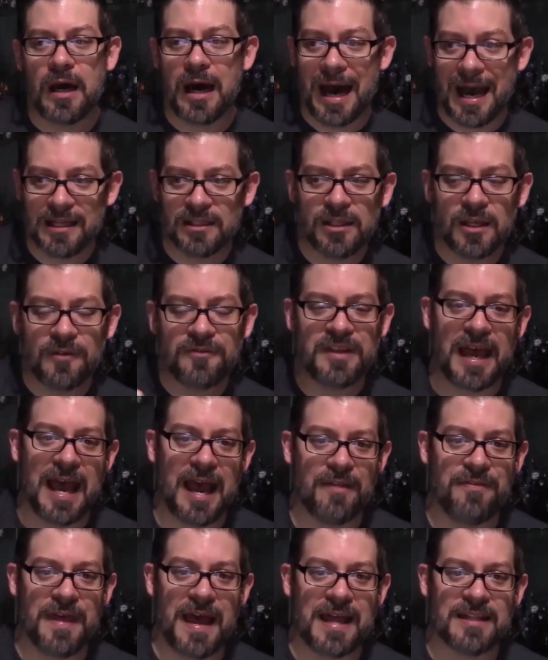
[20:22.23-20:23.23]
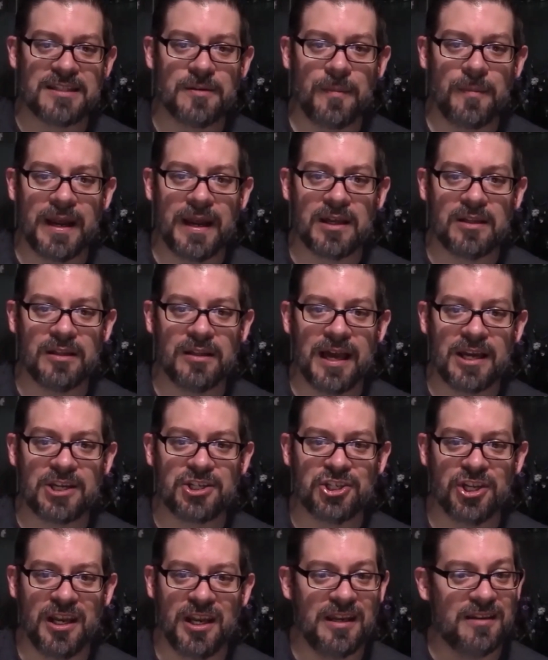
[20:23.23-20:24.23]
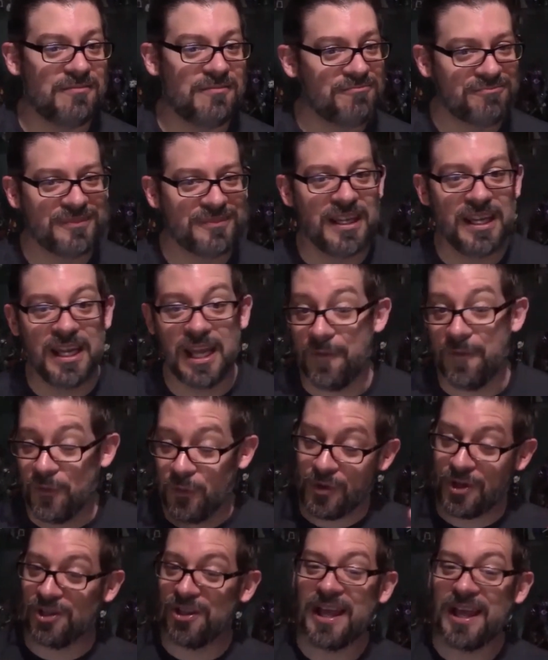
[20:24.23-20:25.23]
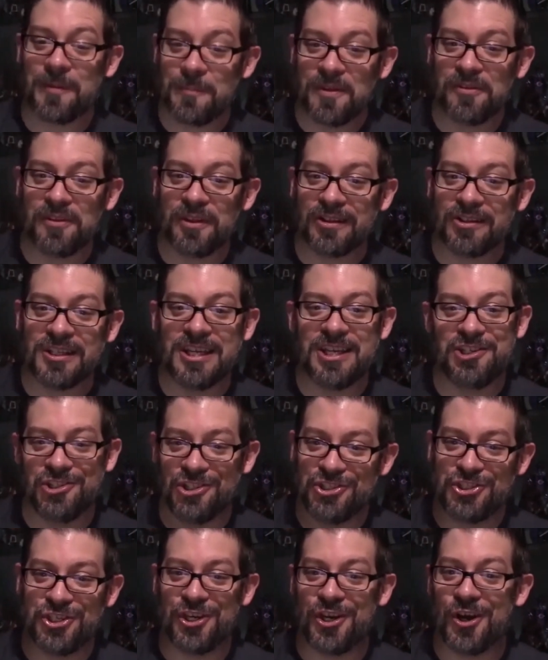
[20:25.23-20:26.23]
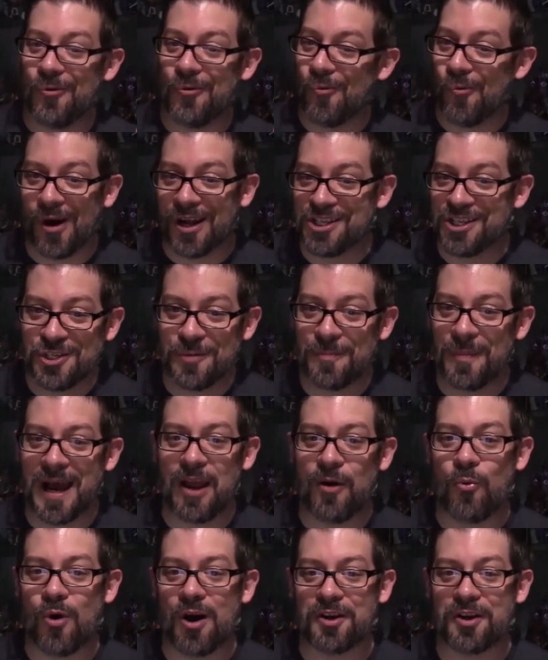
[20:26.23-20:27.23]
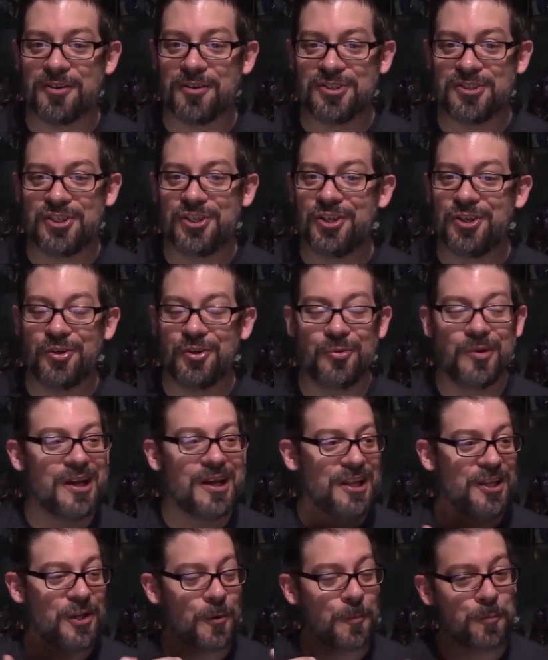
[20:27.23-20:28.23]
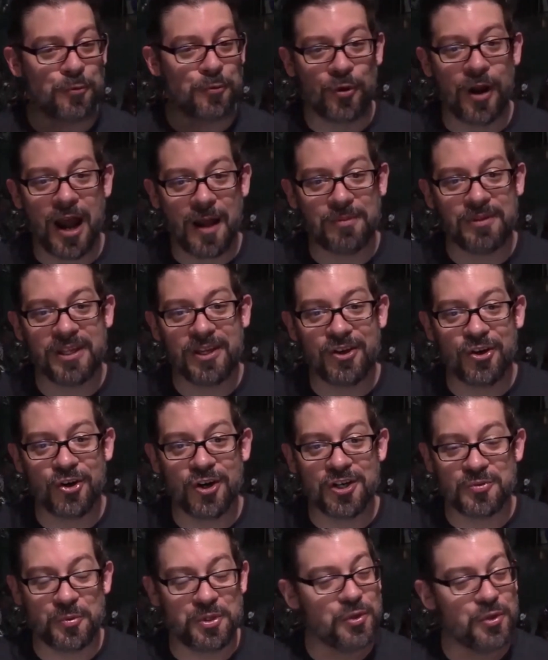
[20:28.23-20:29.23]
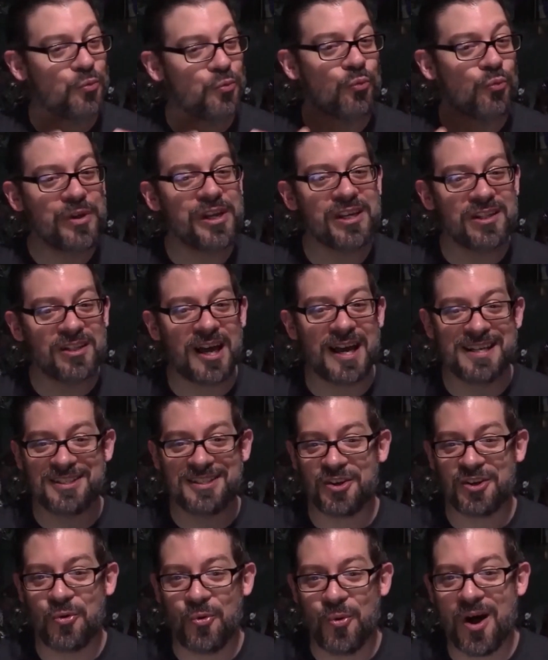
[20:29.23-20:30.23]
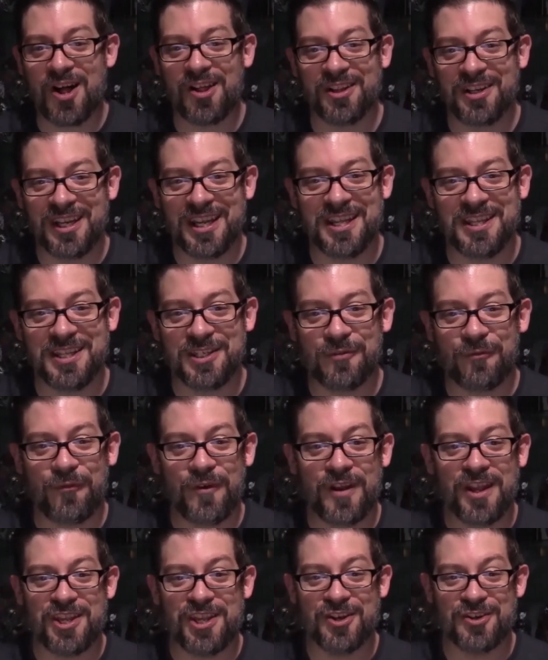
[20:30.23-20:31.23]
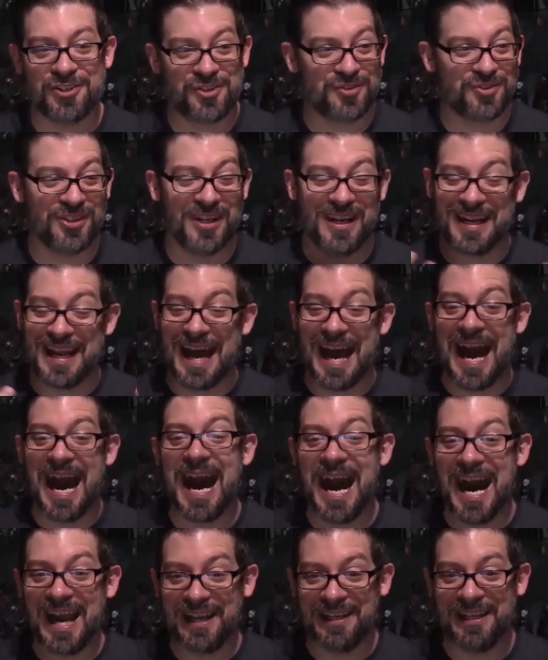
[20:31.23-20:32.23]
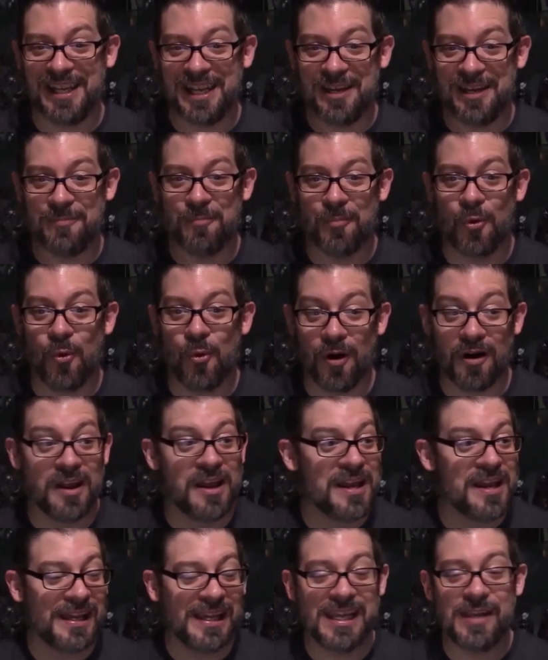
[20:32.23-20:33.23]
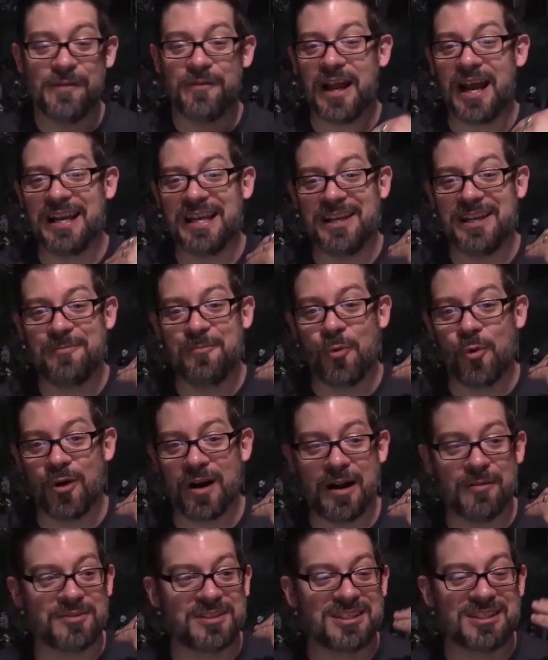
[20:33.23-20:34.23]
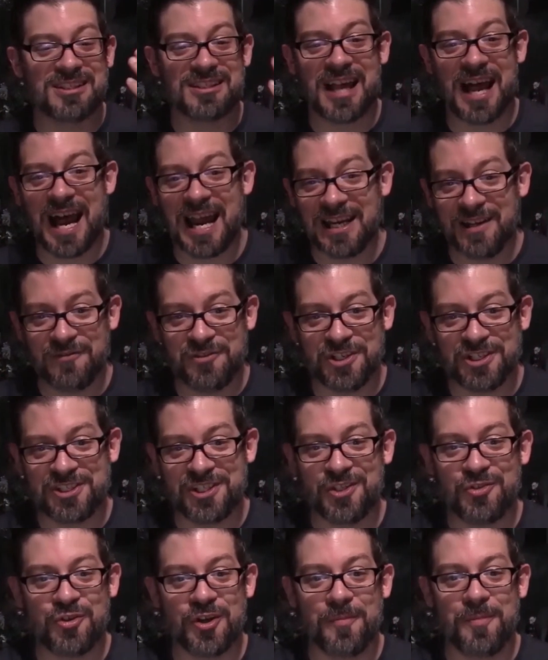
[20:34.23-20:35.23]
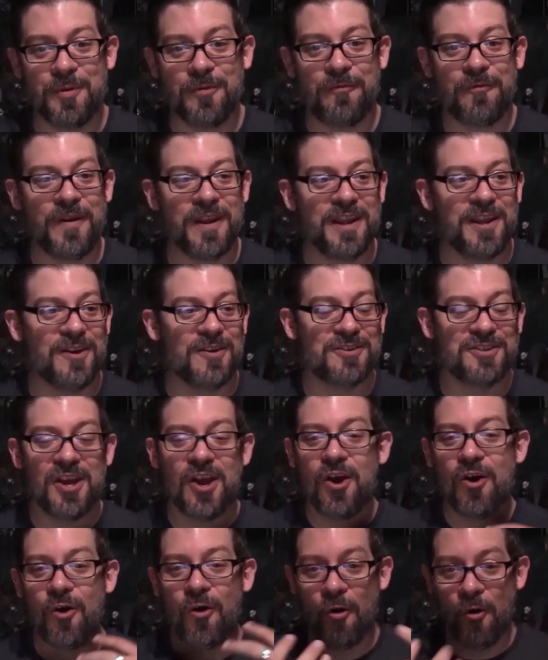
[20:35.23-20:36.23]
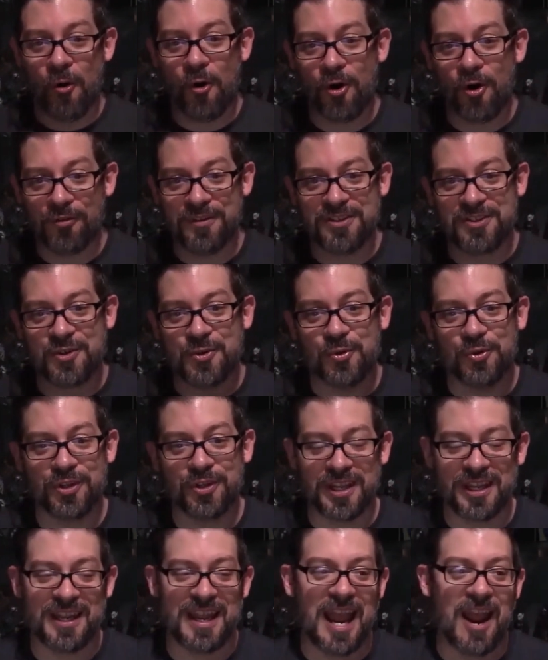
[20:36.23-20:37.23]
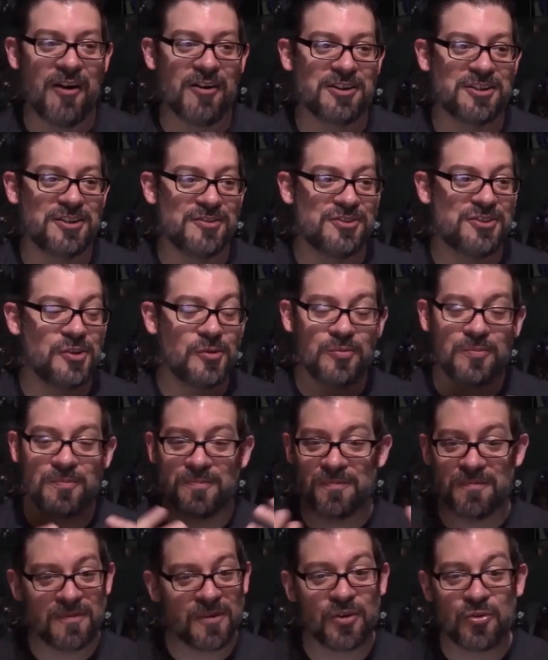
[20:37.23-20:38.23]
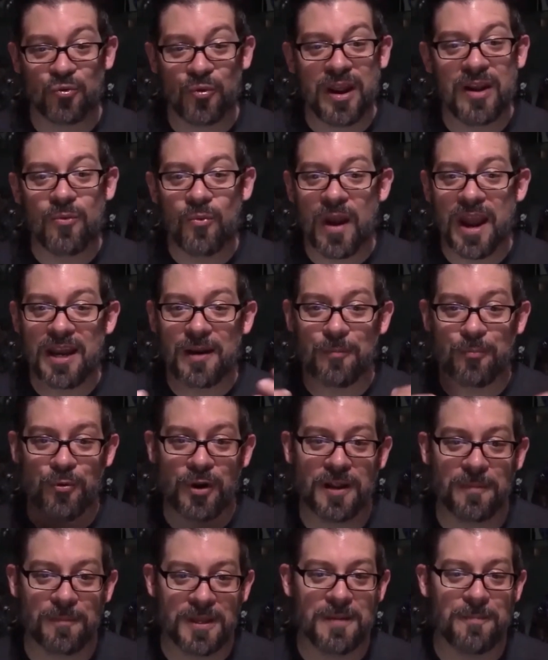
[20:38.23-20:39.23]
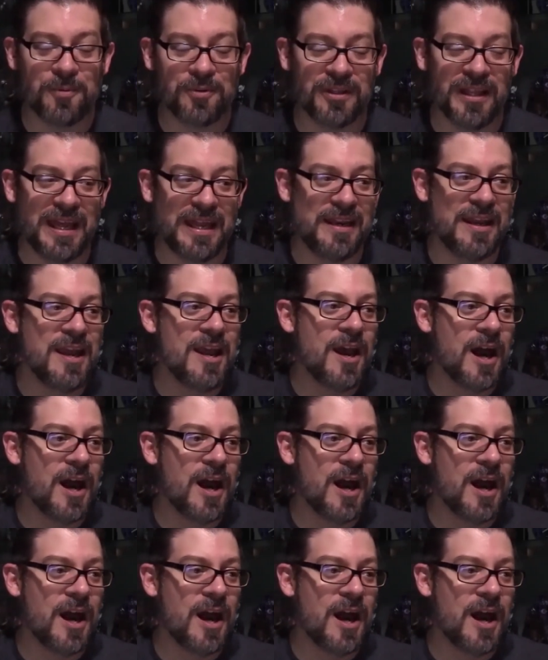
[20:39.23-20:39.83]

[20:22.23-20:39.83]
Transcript: I'd love to add that to my collection. And if you collect Mythic Legions, you know, once you buy one or two, you're probably hooked. When you realize the quality of these figures, you're like, I need more. Even I need more outside of just the tribute figures, all these cool looking characters. So great way to bring people in.